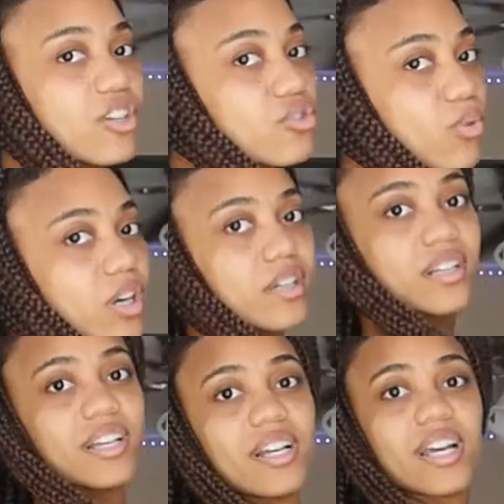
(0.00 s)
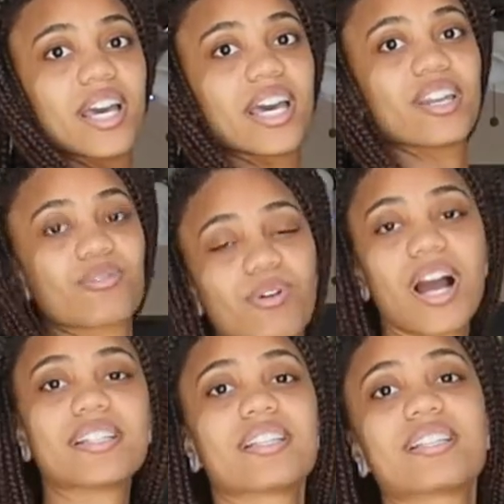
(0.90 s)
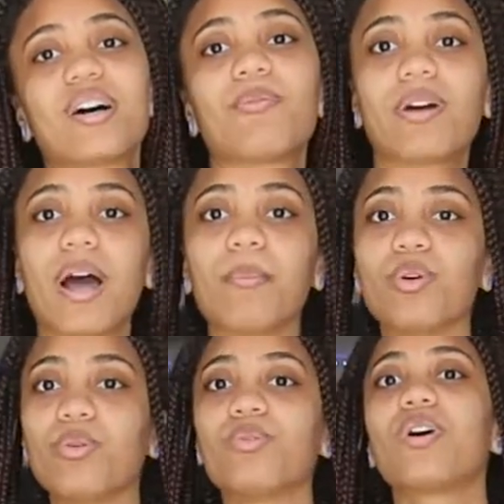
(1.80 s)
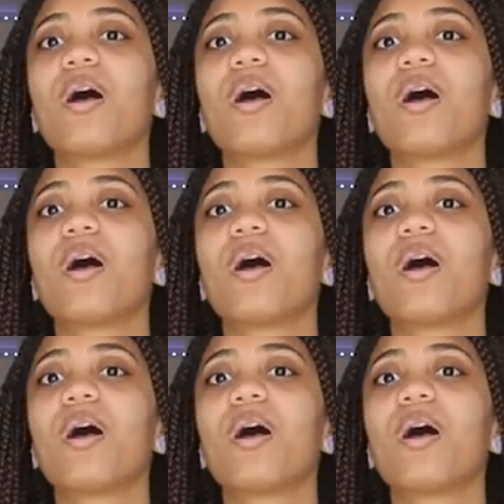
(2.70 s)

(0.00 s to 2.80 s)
of short and it rises up when I move.